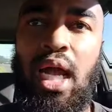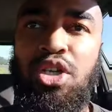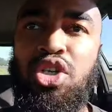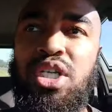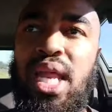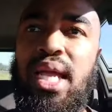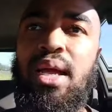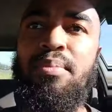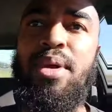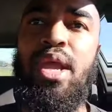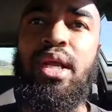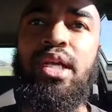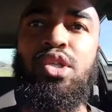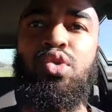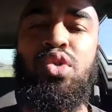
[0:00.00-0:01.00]
Countries like
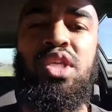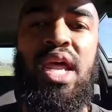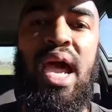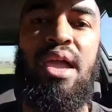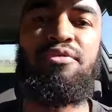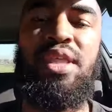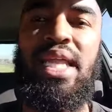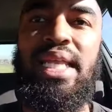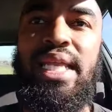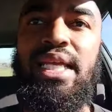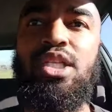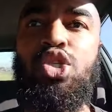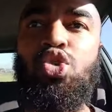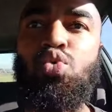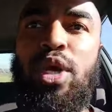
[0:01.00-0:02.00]
America, to thrive, they
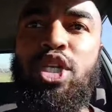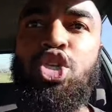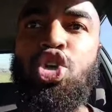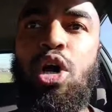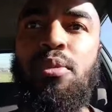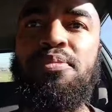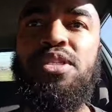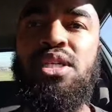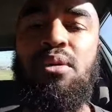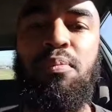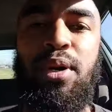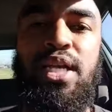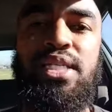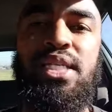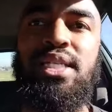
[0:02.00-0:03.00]
need sweatshops in
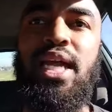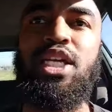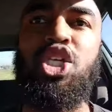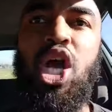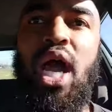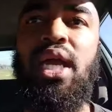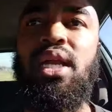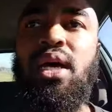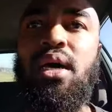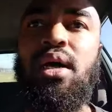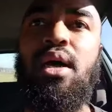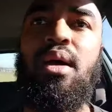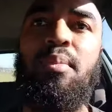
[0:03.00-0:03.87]
places like China,